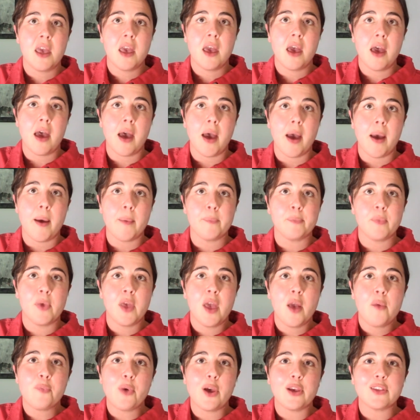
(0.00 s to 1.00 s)

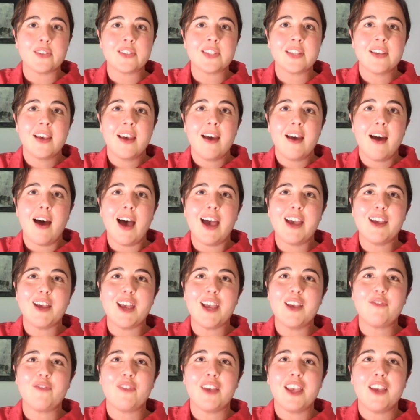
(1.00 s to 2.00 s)
But
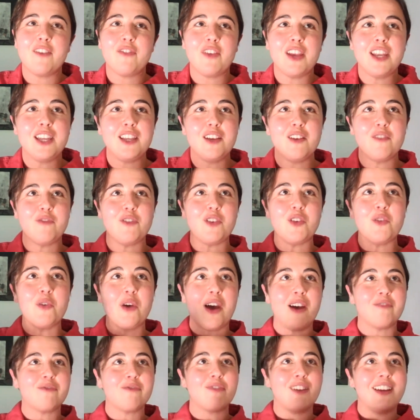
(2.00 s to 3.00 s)
if any of you
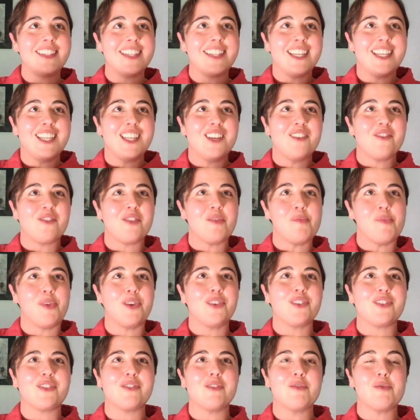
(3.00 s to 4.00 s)
have read any of the
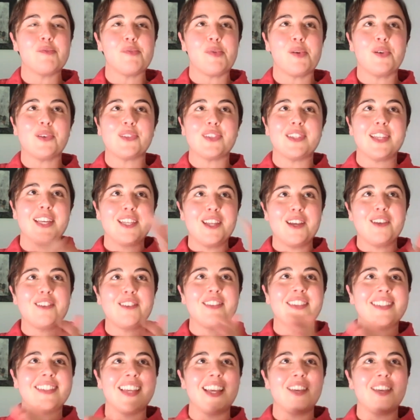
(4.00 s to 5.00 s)
monitoring reports, and I know
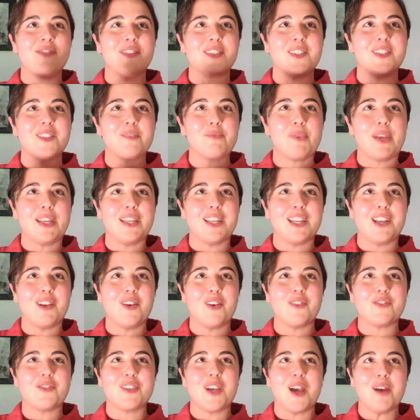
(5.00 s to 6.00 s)
that David spent a
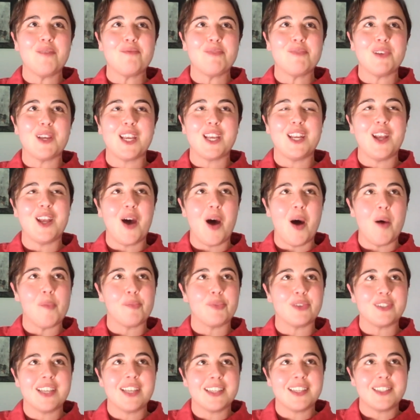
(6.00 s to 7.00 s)
lot of time looking at our
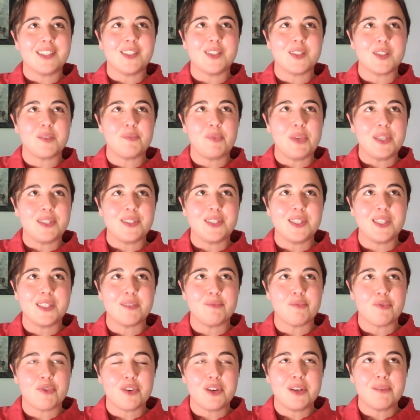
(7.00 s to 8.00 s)
protected
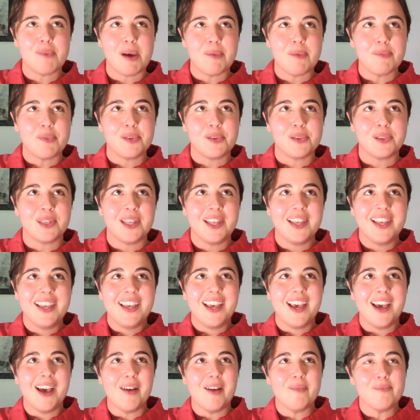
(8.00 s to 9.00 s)
species marine mammal
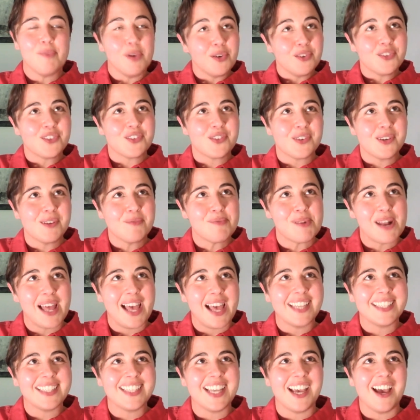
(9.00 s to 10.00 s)
monitoring
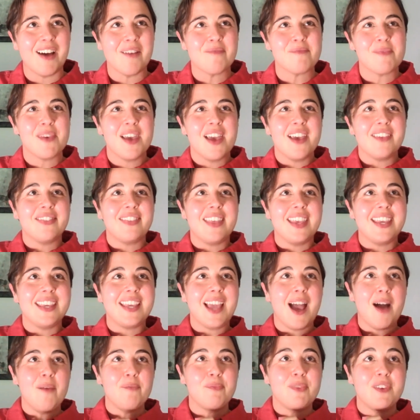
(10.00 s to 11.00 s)
plan, they
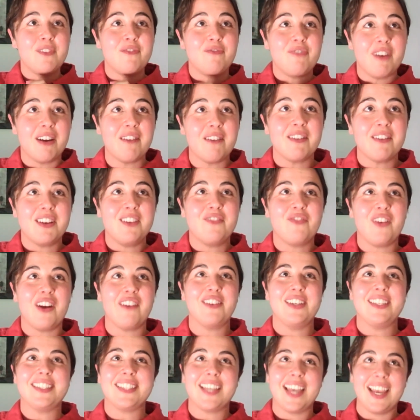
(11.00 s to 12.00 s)
can be very,
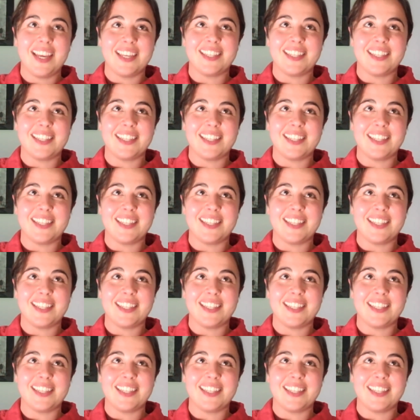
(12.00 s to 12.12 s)
very